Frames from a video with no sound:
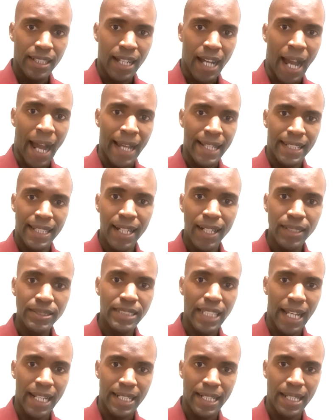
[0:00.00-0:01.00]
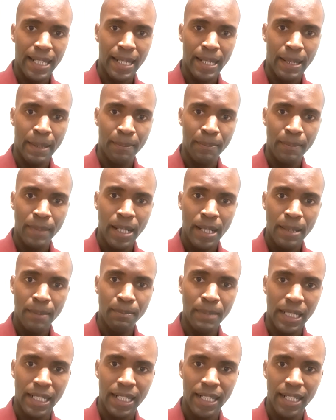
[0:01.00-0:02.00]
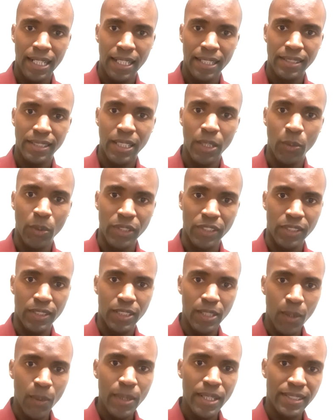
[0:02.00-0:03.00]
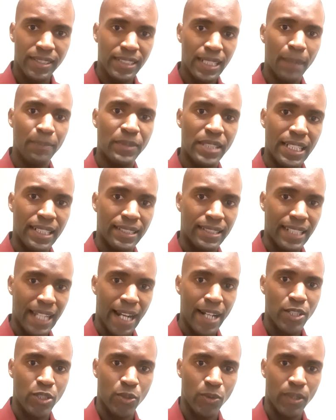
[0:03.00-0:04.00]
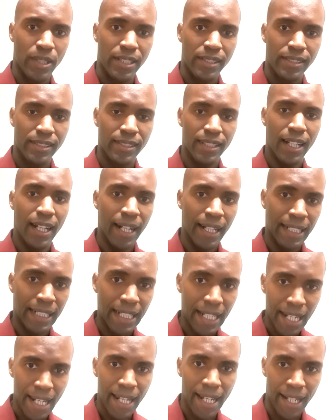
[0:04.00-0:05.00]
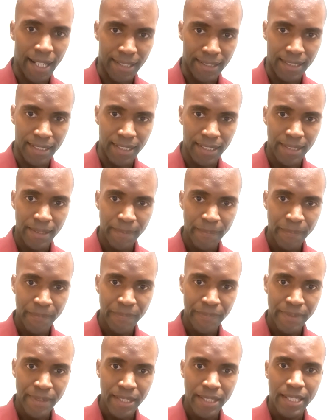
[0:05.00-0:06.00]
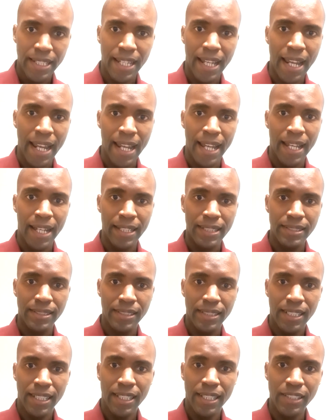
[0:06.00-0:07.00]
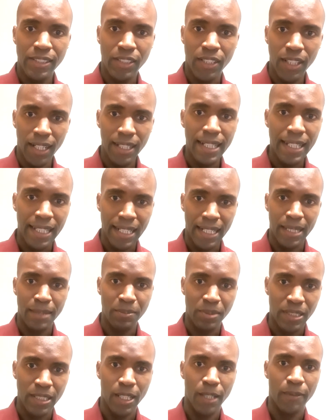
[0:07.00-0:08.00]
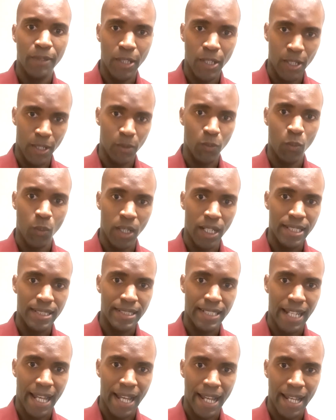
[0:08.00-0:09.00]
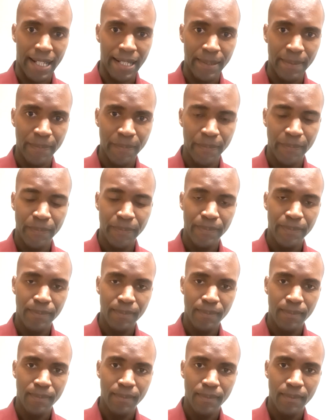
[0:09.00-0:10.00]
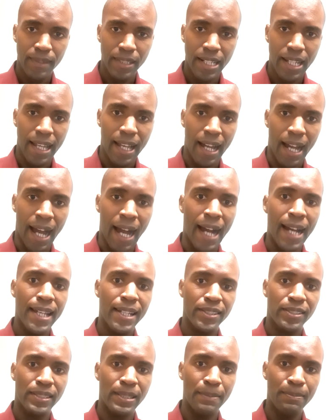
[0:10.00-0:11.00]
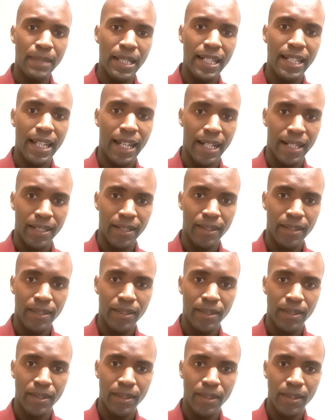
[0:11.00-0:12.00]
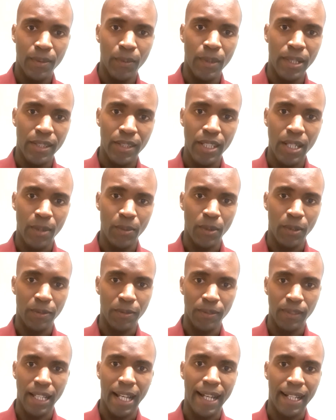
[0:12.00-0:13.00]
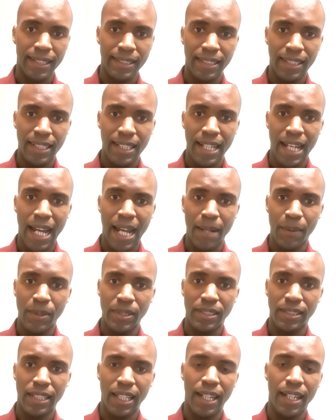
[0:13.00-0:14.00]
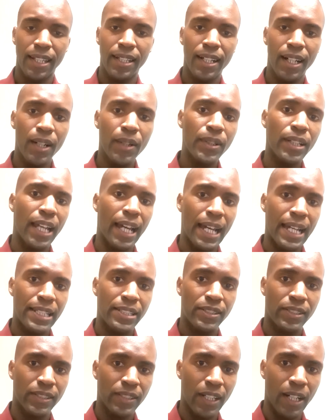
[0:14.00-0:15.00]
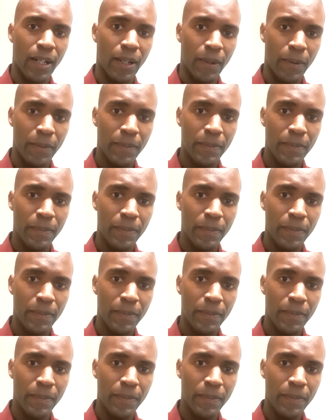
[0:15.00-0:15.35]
I yelled at him because he was doing something dangerous again, and he's gonna get himself hurt one day. I, as the mediator, would then reflect. I would say, okay, so